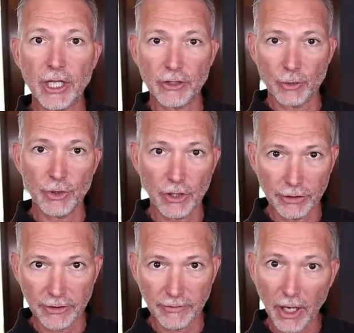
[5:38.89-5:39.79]
as a
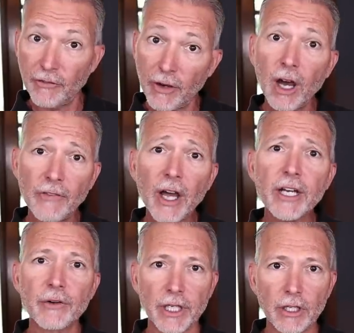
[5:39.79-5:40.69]
result of, of, of
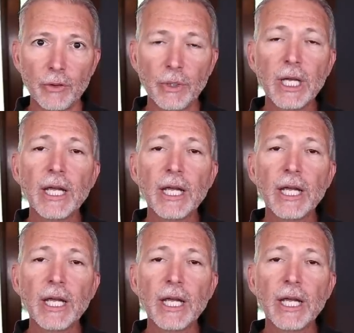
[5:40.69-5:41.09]
hiring you.